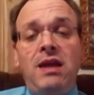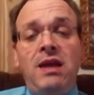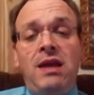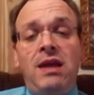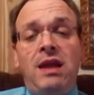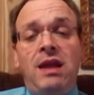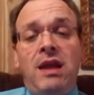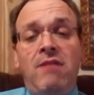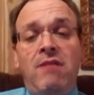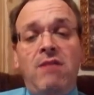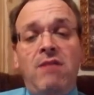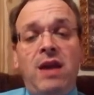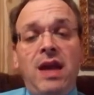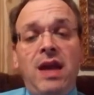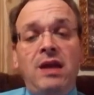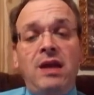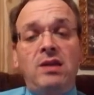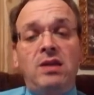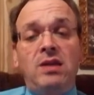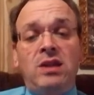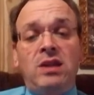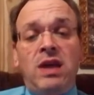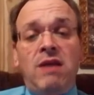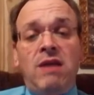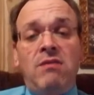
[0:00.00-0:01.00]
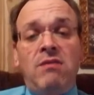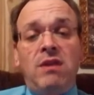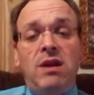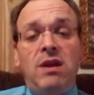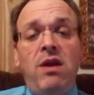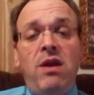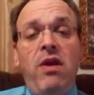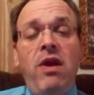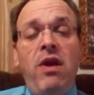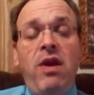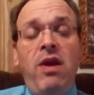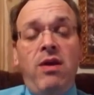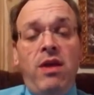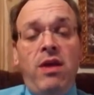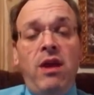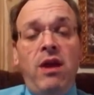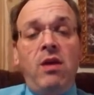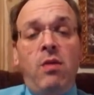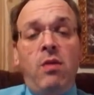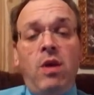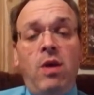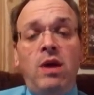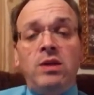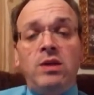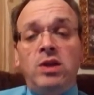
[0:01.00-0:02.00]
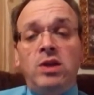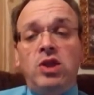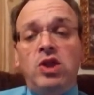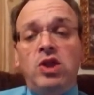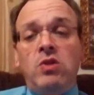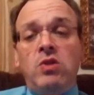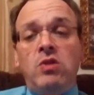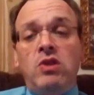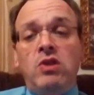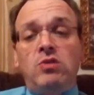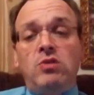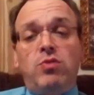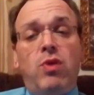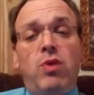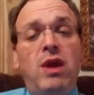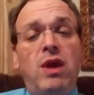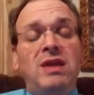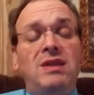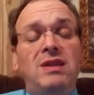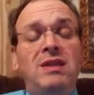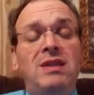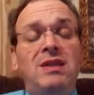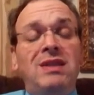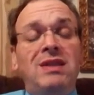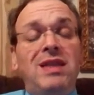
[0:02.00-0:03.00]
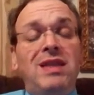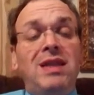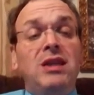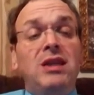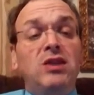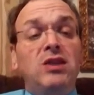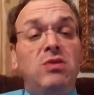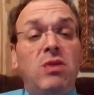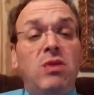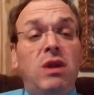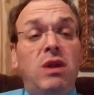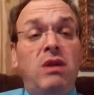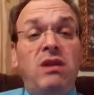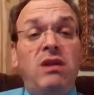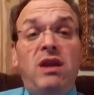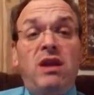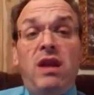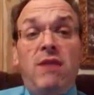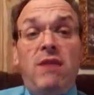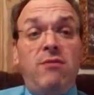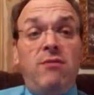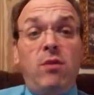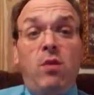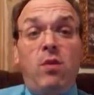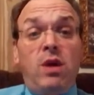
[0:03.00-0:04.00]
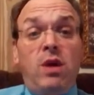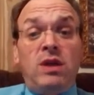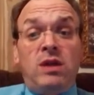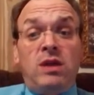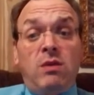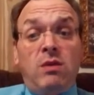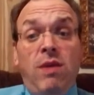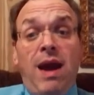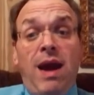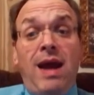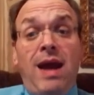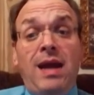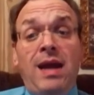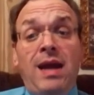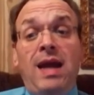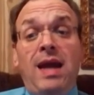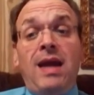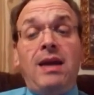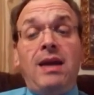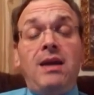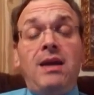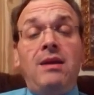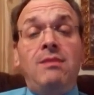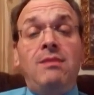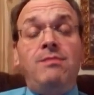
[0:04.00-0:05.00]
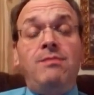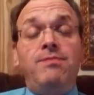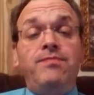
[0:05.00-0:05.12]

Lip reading: 1187, there was a Jewish presence in Israel. It never was eradicated.